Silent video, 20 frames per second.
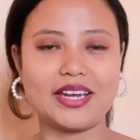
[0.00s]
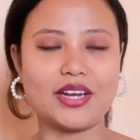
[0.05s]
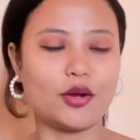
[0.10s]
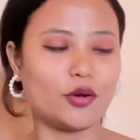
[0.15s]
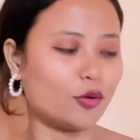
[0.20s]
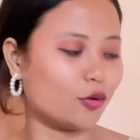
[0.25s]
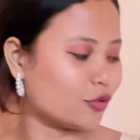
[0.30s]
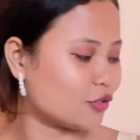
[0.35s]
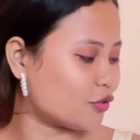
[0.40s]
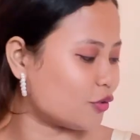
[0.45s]
And
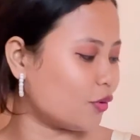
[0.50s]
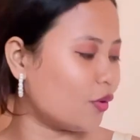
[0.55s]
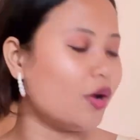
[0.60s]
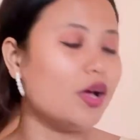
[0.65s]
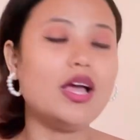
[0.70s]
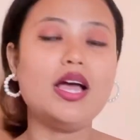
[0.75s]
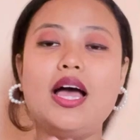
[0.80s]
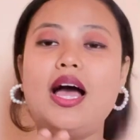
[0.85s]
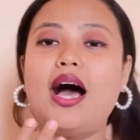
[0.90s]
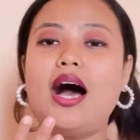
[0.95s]
also
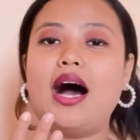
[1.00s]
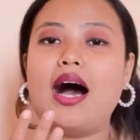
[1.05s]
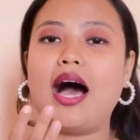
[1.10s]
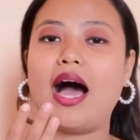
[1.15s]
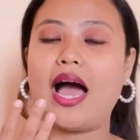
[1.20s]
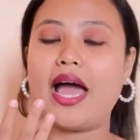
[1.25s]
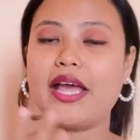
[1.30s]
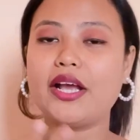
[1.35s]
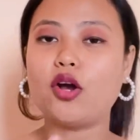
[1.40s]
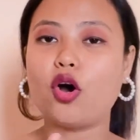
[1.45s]

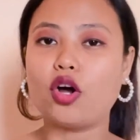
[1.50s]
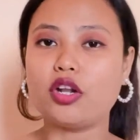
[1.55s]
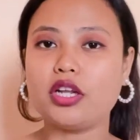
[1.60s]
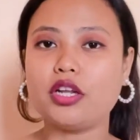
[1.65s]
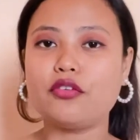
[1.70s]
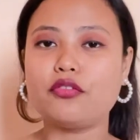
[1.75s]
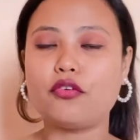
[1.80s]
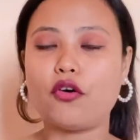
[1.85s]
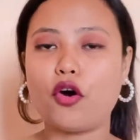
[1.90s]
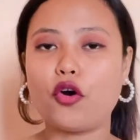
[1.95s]
I got
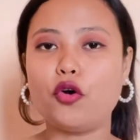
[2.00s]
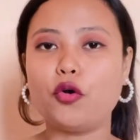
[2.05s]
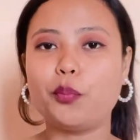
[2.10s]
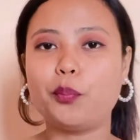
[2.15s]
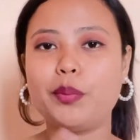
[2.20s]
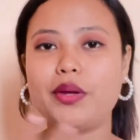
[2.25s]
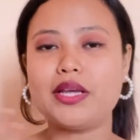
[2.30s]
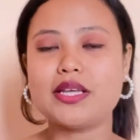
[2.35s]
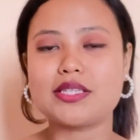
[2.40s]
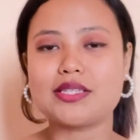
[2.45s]
it for
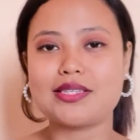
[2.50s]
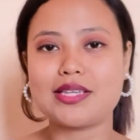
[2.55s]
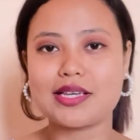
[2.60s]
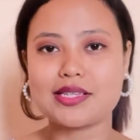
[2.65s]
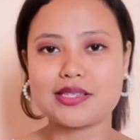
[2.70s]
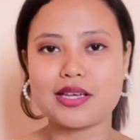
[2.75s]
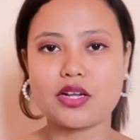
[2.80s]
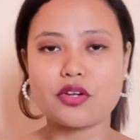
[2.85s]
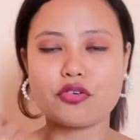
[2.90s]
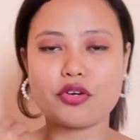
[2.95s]

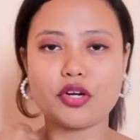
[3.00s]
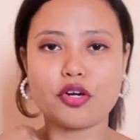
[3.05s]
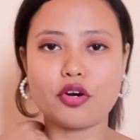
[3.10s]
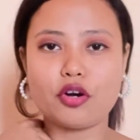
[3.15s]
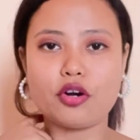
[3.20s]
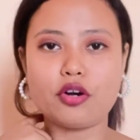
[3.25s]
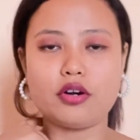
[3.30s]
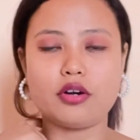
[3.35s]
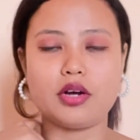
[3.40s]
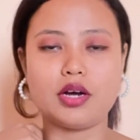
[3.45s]
₹600
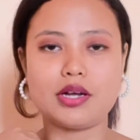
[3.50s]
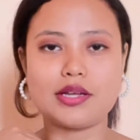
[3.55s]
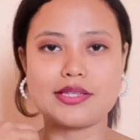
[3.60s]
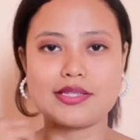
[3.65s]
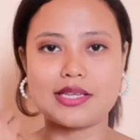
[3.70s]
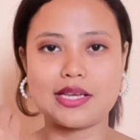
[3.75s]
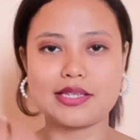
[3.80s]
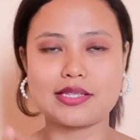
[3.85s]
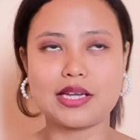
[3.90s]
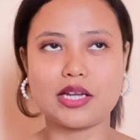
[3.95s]
or
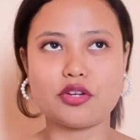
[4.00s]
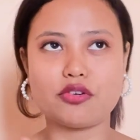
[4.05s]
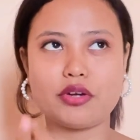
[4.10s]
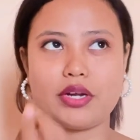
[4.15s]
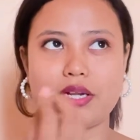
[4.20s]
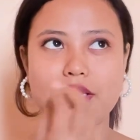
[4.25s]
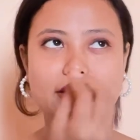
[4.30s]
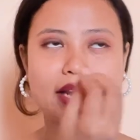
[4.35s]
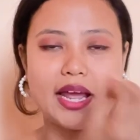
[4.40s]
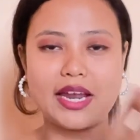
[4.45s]

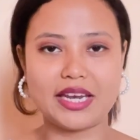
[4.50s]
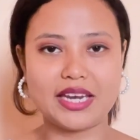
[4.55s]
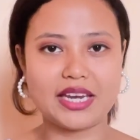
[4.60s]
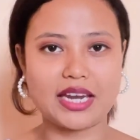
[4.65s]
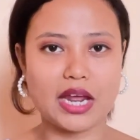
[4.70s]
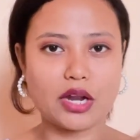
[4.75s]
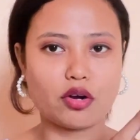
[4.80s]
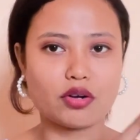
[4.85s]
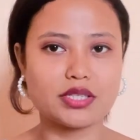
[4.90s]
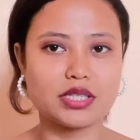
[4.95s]

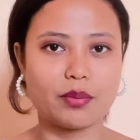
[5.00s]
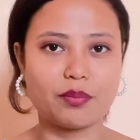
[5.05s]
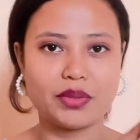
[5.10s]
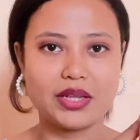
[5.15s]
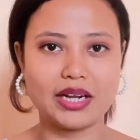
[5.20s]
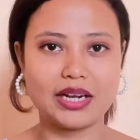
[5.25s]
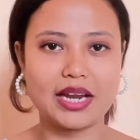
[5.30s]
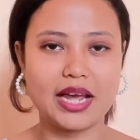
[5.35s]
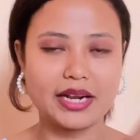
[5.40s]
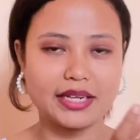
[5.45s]
699 or
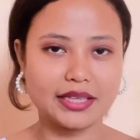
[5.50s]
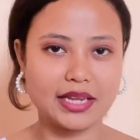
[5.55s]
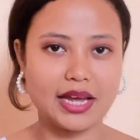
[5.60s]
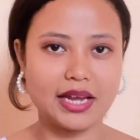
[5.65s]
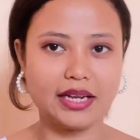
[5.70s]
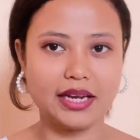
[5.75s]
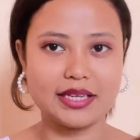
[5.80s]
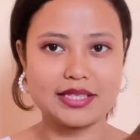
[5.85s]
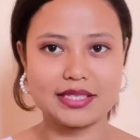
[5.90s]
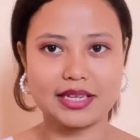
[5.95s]
something like
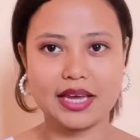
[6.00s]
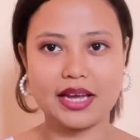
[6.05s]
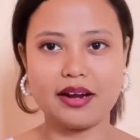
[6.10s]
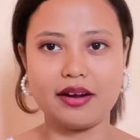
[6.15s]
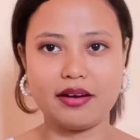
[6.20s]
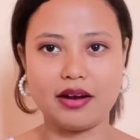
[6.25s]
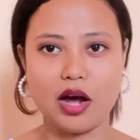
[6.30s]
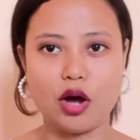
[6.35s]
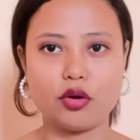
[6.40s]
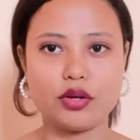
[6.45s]
that. Iske
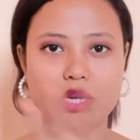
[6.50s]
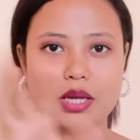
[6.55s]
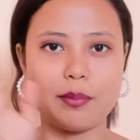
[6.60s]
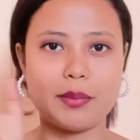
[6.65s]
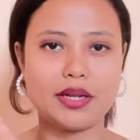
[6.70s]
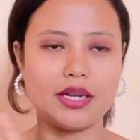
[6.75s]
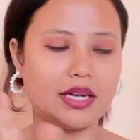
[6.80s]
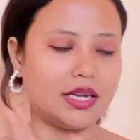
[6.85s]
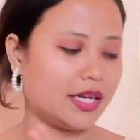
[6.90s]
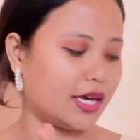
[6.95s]
around hi
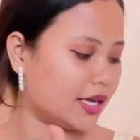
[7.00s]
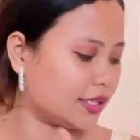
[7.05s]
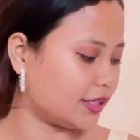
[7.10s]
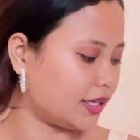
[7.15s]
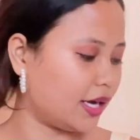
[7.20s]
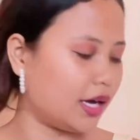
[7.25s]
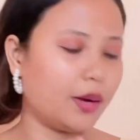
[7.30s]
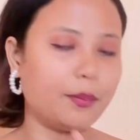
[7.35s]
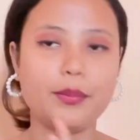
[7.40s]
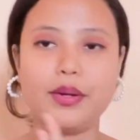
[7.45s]
maine liya
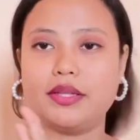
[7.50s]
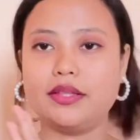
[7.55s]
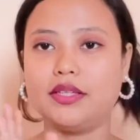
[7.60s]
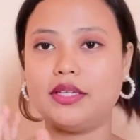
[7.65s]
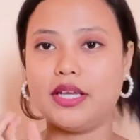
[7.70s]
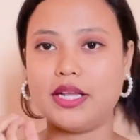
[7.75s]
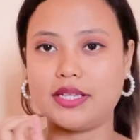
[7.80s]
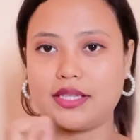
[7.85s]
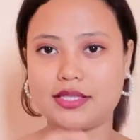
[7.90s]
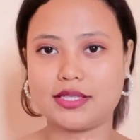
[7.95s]
tha, but
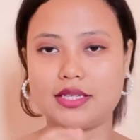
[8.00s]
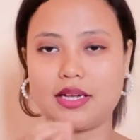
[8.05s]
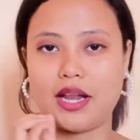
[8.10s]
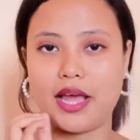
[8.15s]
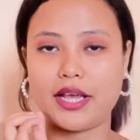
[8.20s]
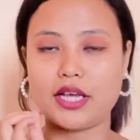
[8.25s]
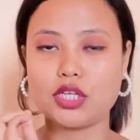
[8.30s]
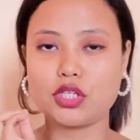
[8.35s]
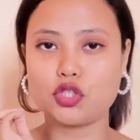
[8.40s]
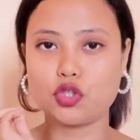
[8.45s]
it's
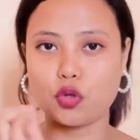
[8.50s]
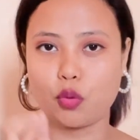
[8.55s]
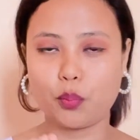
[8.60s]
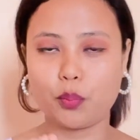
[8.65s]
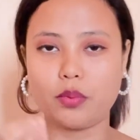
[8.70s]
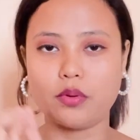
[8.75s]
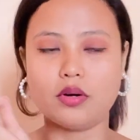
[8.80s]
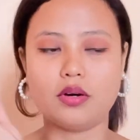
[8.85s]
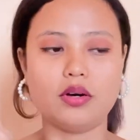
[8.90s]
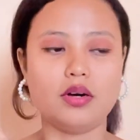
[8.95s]
like
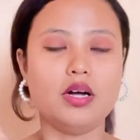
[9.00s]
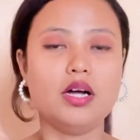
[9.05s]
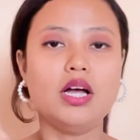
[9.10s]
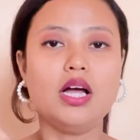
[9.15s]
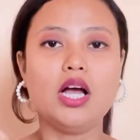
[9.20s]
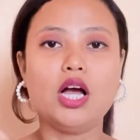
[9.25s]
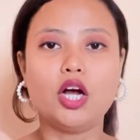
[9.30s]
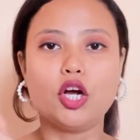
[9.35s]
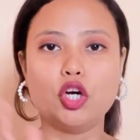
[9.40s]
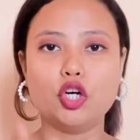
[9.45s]
super
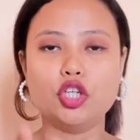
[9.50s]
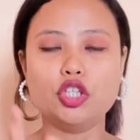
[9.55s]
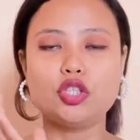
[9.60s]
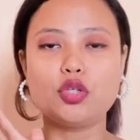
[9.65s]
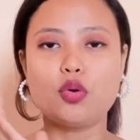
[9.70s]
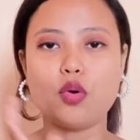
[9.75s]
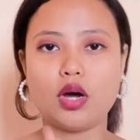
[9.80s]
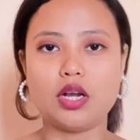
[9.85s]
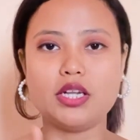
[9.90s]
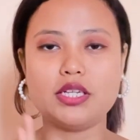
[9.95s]
good
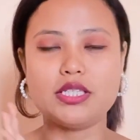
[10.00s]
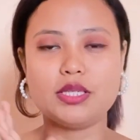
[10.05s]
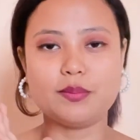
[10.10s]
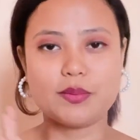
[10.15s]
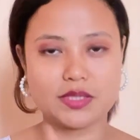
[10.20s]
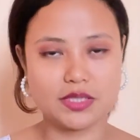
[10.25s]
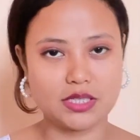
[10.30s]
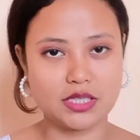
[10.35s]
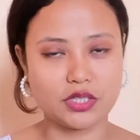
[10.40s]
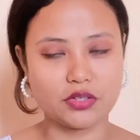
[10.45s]
quality
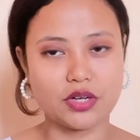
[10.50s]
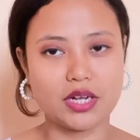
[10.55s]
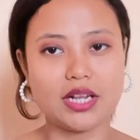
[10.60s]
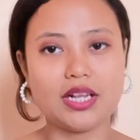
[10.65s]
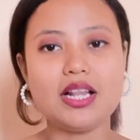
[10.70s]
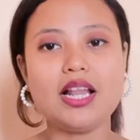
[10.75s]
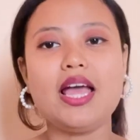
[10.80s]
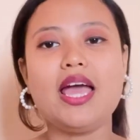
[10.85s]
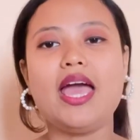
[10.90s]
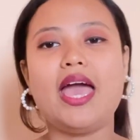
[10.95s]

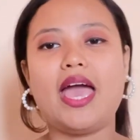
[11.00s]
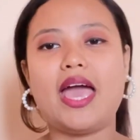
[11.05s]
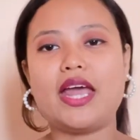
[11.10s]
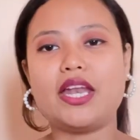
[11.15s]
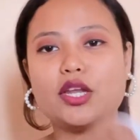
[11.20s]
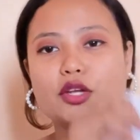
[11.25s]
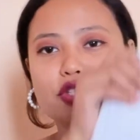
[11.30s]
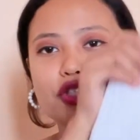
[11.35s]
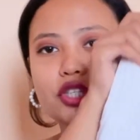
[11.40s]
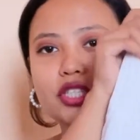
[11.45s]
material,
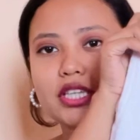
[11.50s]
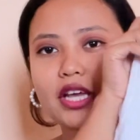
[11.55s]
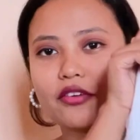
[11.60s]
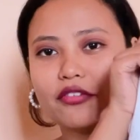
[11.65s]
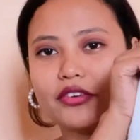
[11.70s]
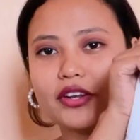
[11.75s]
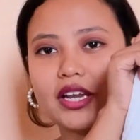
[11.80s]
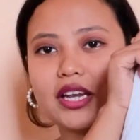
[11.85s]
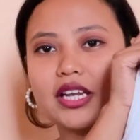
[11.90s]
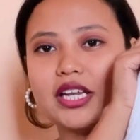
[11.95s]
and you should
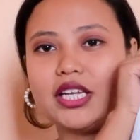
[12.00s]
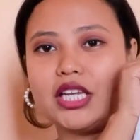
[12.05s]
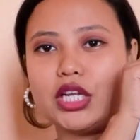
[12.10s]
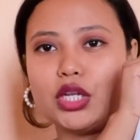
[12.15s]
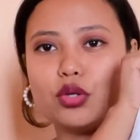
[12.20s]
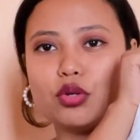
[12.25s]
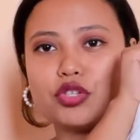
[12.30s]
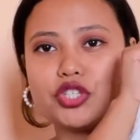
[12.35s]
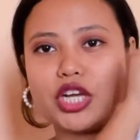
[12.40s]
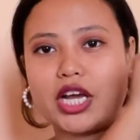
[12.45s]
definitely
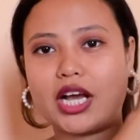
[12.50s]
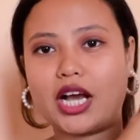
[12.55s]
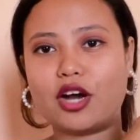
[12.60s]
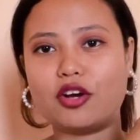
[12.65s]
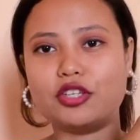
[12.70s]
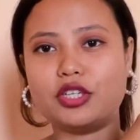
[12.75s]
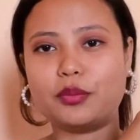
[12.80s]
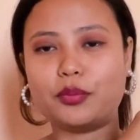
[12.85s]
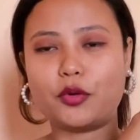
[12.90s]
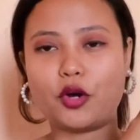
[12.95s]
need to check
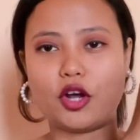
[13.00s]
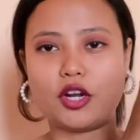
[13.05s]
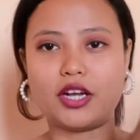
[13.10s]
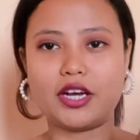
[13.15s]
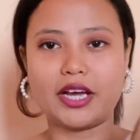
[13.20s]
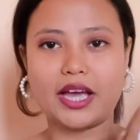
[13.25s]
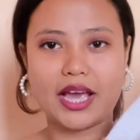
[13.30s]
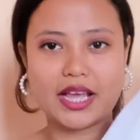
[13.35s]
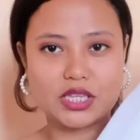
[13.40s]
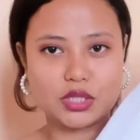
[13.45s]
out the
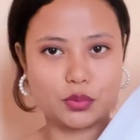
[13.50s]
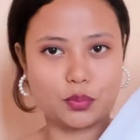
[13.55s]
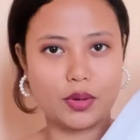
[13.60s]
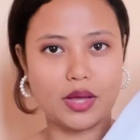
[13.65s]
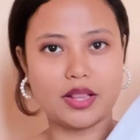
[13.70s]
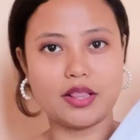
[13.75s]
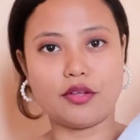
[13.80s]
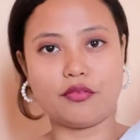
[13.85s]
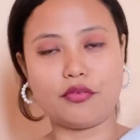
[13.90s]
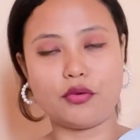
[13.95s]
product as
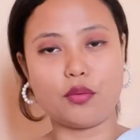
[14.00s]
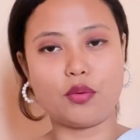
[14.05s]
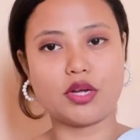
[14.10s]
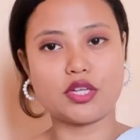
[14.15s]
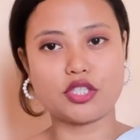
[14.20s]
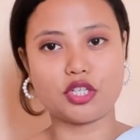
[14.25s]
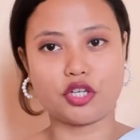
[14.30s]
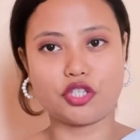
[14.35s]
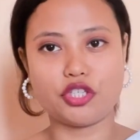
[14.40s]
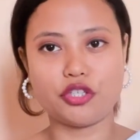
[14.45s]
well if you are
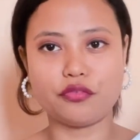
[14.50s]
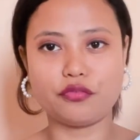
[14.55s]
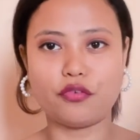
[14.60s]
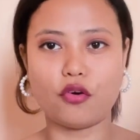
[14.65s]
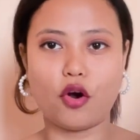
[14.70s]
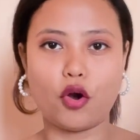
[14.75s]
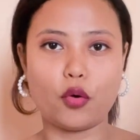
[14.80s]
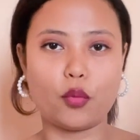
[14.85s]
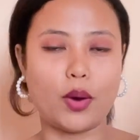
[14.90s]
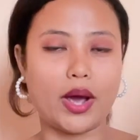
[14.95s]
searching
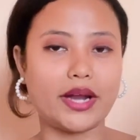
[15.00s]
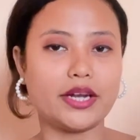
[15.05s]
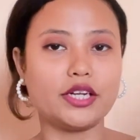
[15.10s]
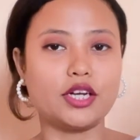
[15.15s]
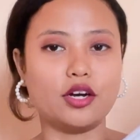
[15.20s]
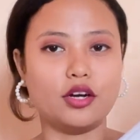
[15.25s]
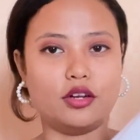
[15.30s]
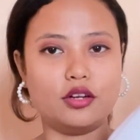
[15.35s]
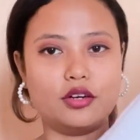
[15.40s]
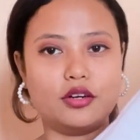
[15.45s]
for white
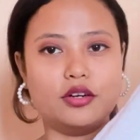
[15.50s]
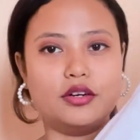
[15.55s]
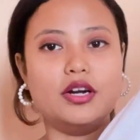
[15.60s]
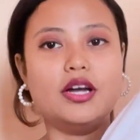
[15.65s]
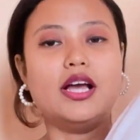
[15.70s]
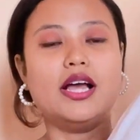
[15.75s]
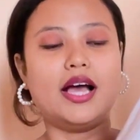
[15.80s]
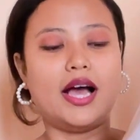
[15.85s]
color